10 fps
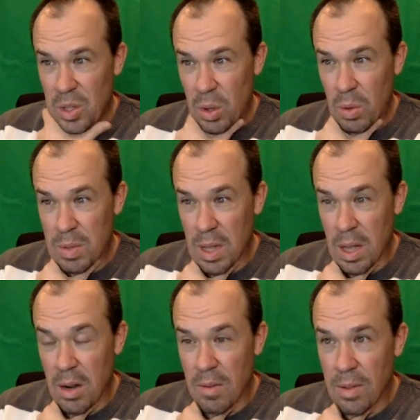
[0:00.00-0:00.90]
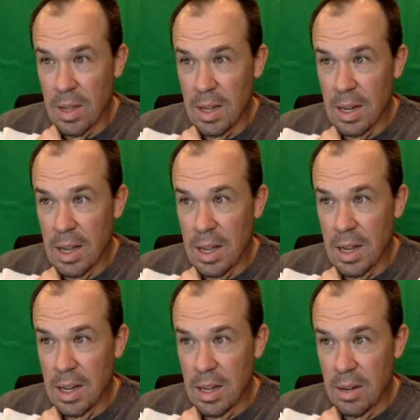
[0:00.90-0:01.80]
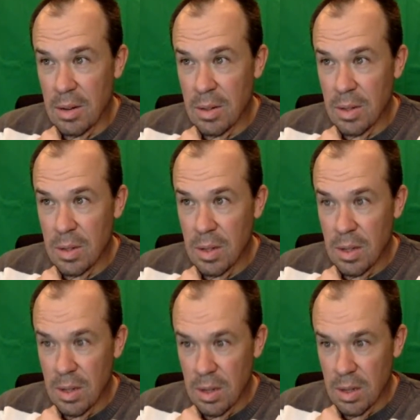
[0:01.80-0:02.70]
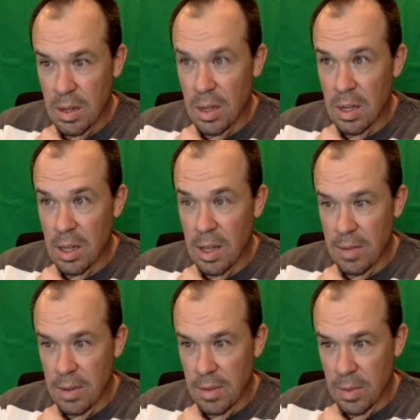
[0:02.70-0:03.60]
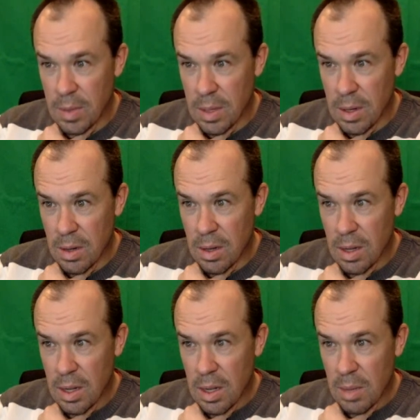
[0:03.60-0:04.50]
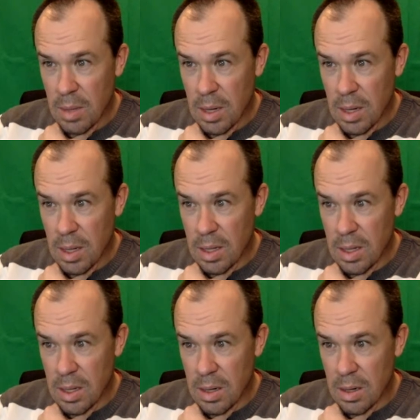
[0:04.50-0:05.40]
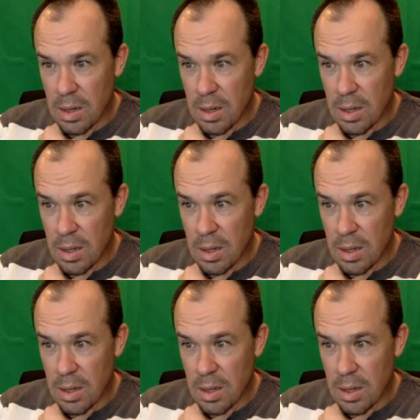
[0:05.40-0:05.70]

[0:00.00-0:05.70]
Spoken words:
So he was there for like 9 years, 11 if he was there beginning of this year.